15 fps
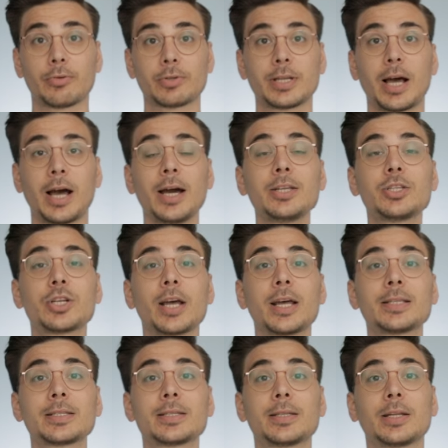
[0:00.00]
there is a high
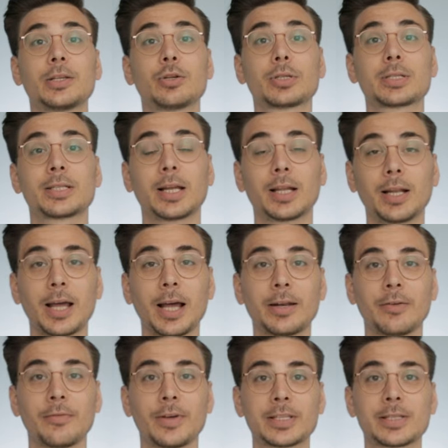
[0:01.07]
chance that your satellite
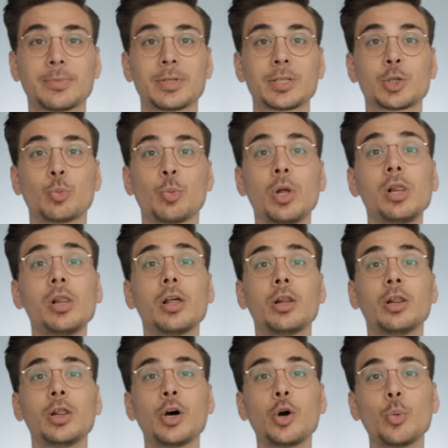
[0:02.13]
investments will
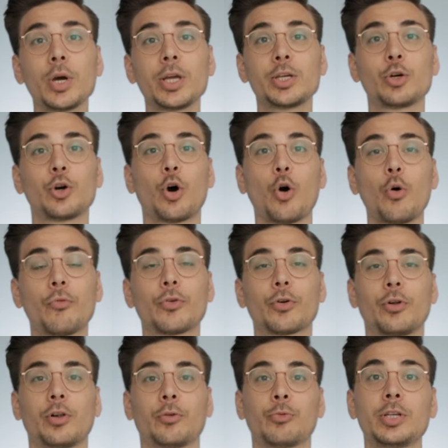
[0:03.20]
lower your
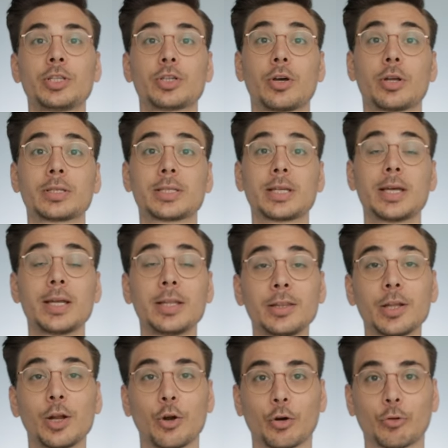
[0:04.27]
overall returns
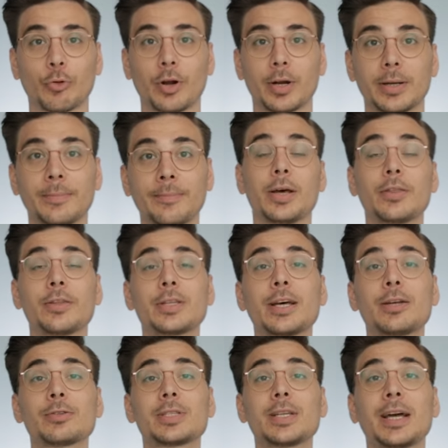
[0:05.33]
in the long run. Another
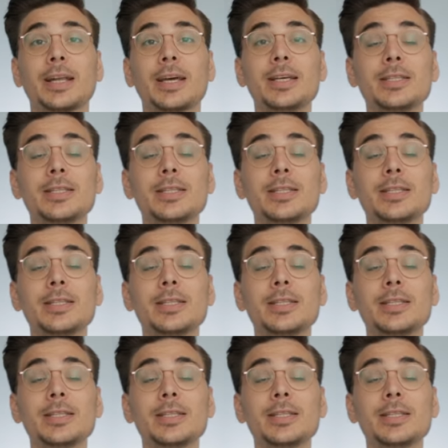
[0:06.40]
downside